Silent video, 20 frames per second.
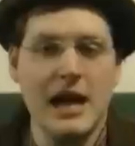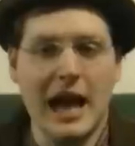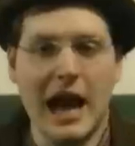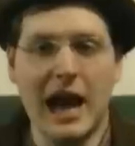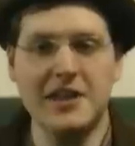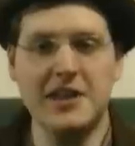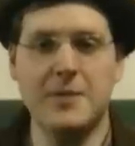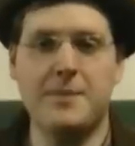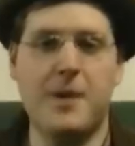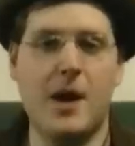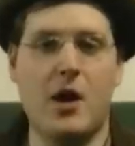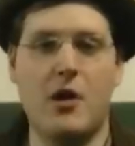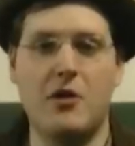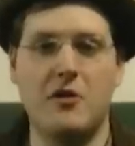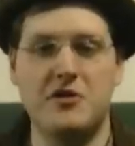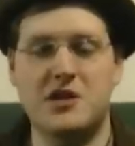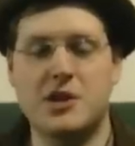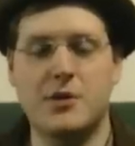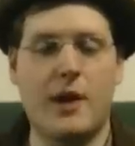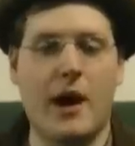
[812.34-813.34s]
as
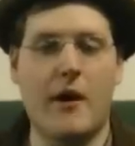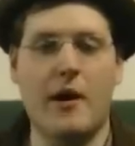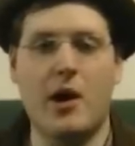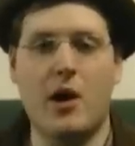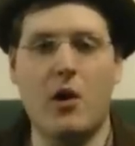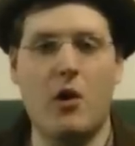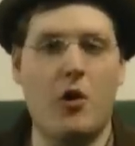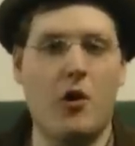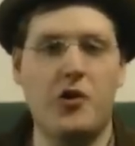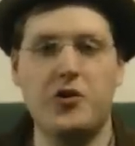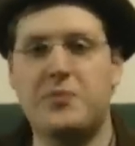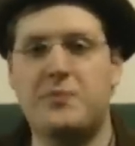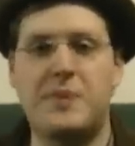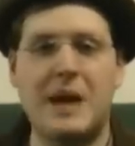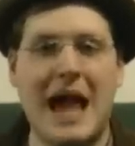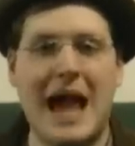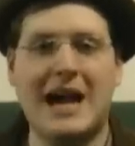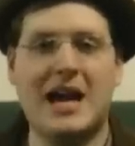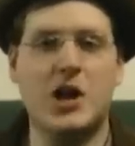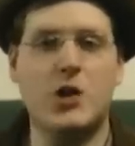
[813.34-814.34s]
opposed to our old
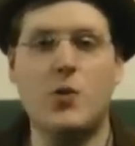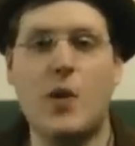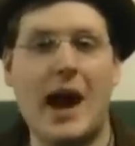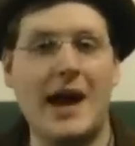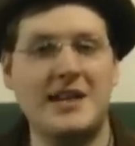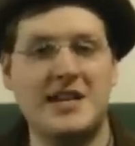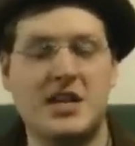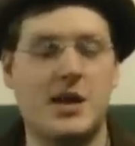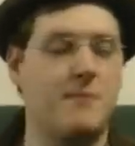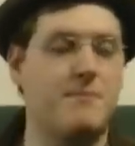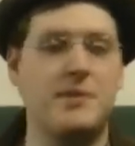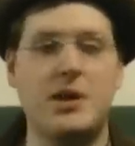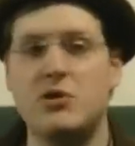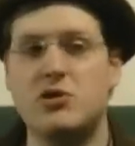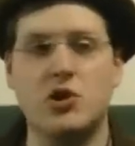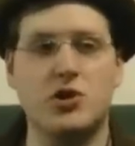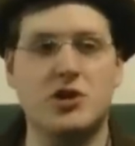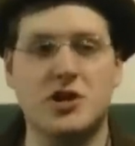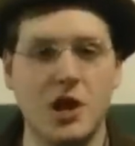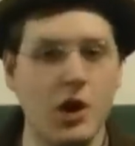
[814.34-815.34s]
black and white
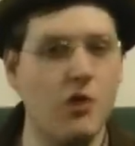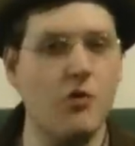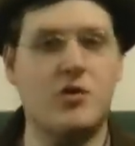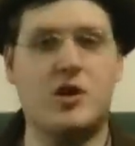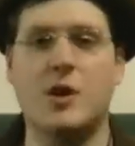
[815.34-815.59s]
Computer 2